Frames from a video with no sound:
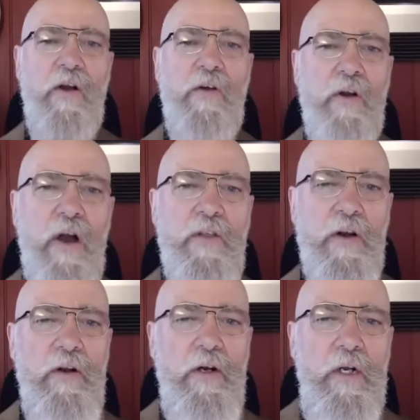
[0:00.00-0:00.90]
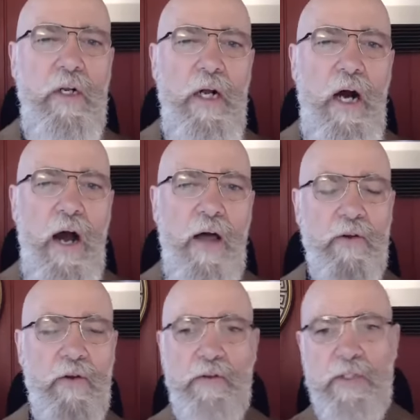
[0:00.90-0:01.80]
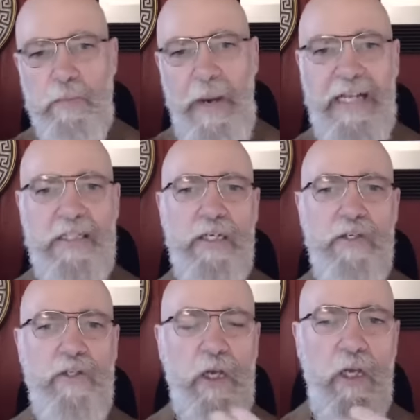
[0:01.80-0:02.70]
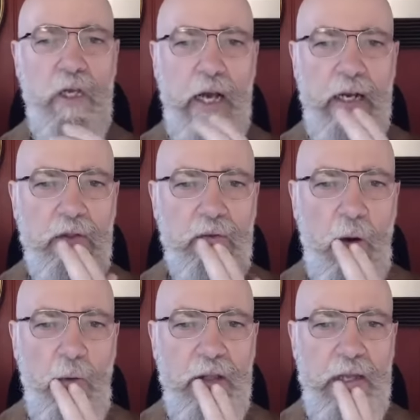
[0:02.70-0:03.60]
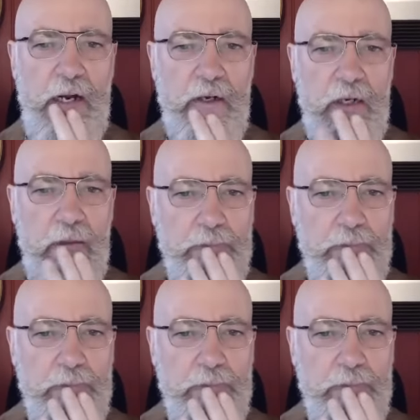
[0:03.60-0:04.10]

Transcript: Are there other spices you can kind of throw in there to?